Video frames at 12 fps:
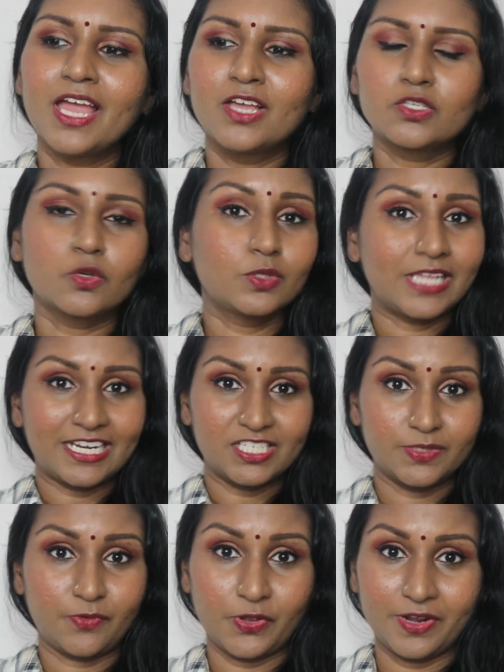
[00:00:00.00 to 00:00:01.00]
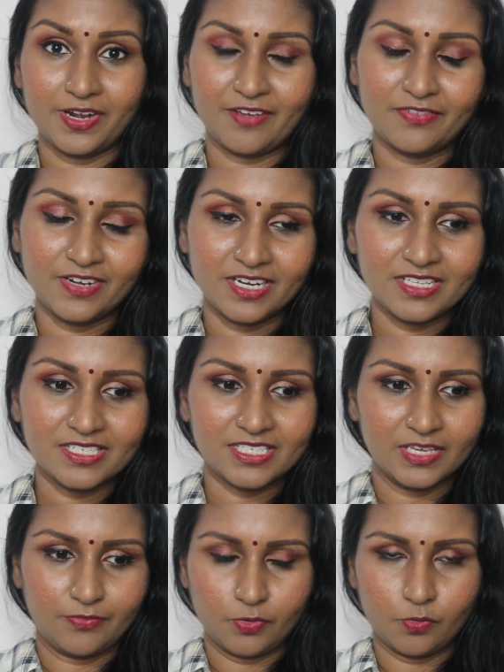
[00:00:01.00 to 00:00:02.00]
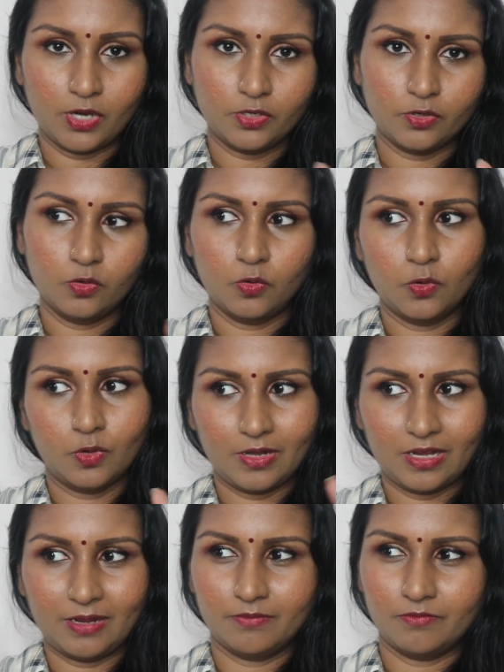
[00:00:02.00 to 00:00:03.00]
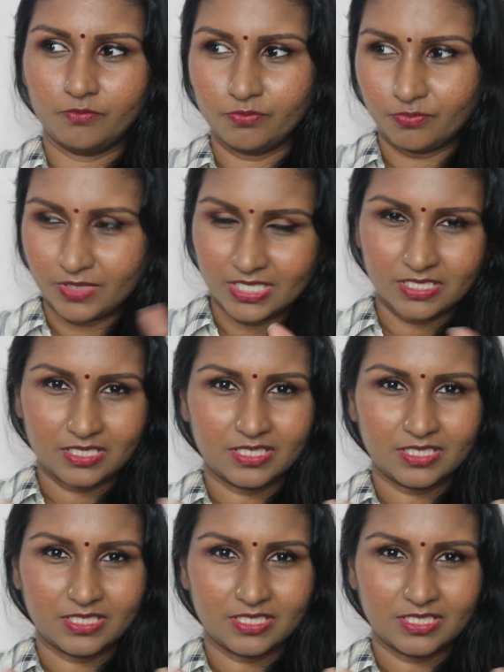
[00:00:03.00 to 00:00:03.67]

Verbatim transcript: so that is for your reference if you want to know um, these